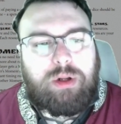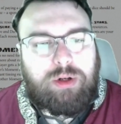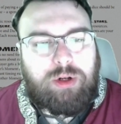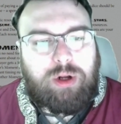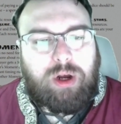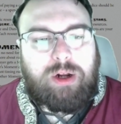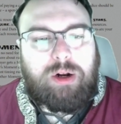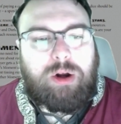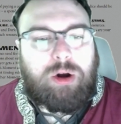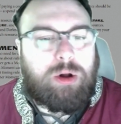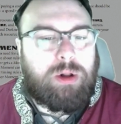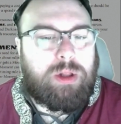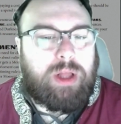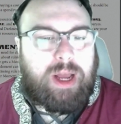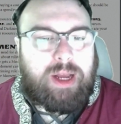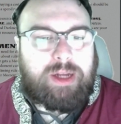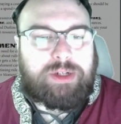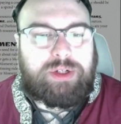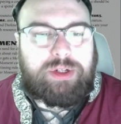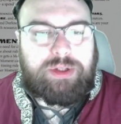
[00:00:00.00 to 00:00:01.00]
Not all
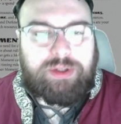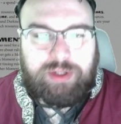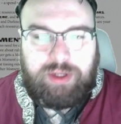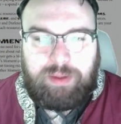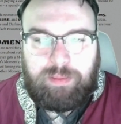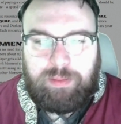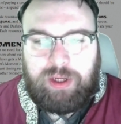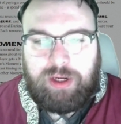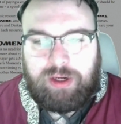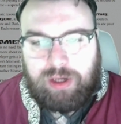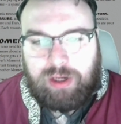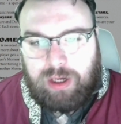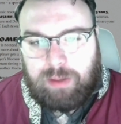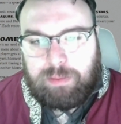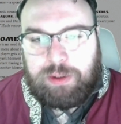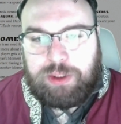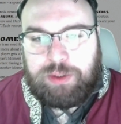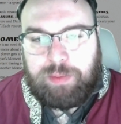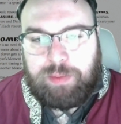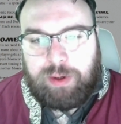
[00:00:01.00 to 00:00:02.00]
actions can be
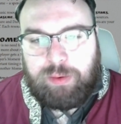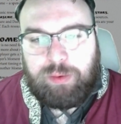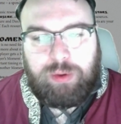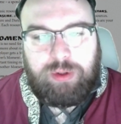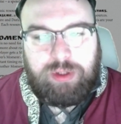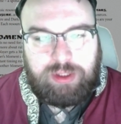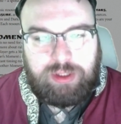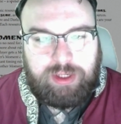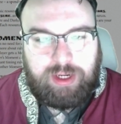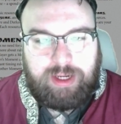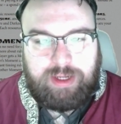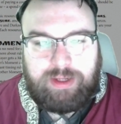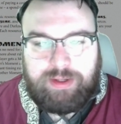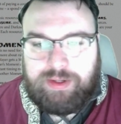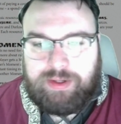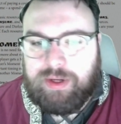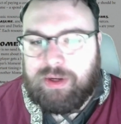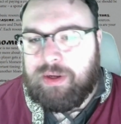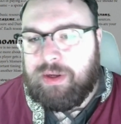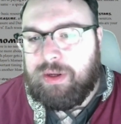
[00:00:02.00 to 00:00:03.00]
accomplished by rolling
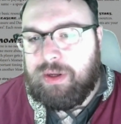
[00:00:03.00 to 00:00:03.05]
dice.